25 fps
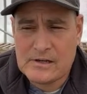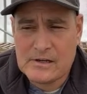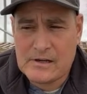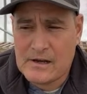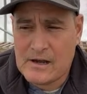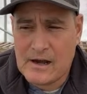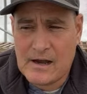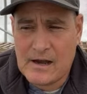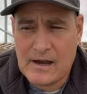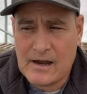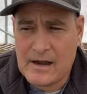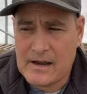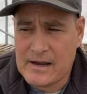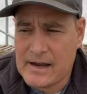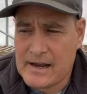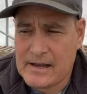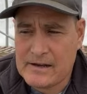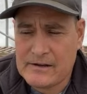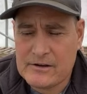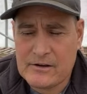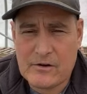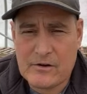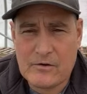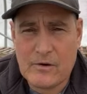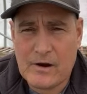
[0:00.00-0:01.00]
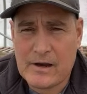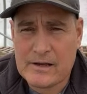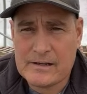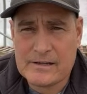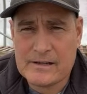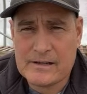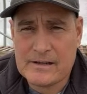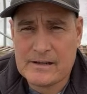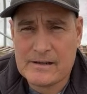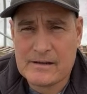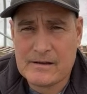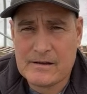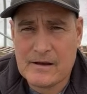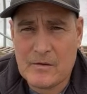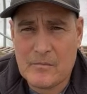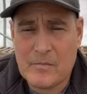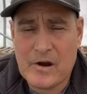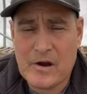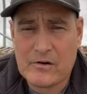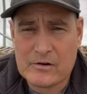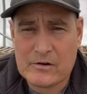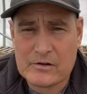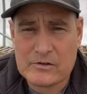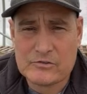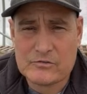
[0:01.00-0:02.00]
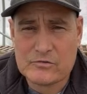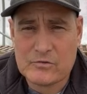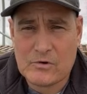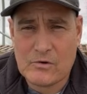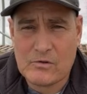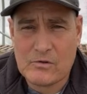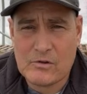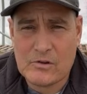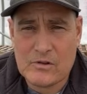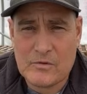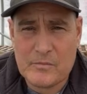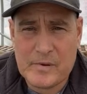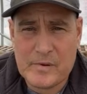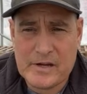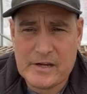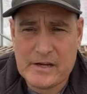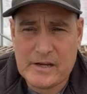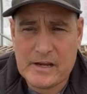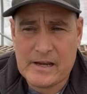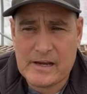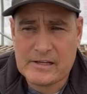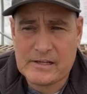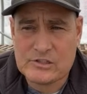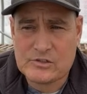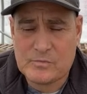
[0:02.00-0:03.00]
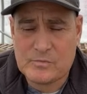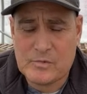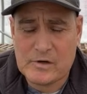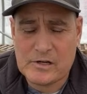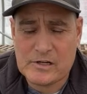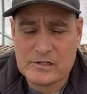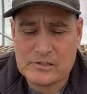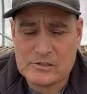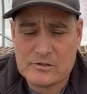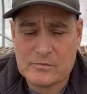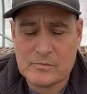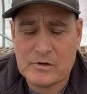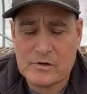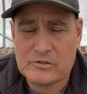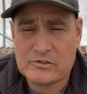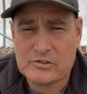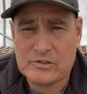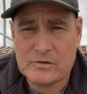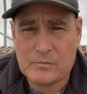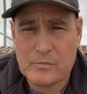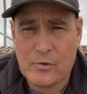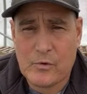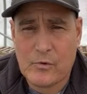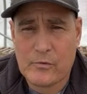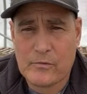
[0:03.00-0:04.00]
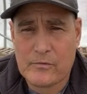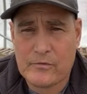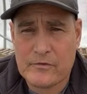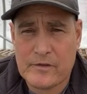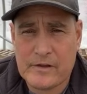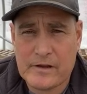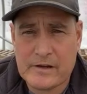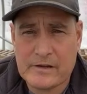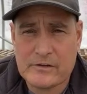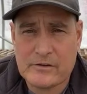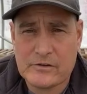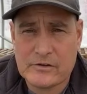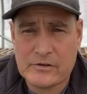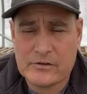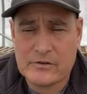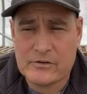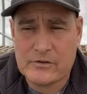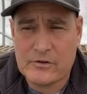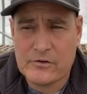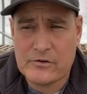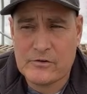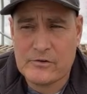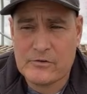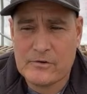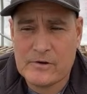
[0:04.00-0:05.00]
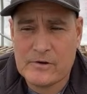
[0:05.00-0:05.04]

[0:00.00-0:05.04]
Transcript: I had no idea about controlling the pH, but it's the most important thing you can do.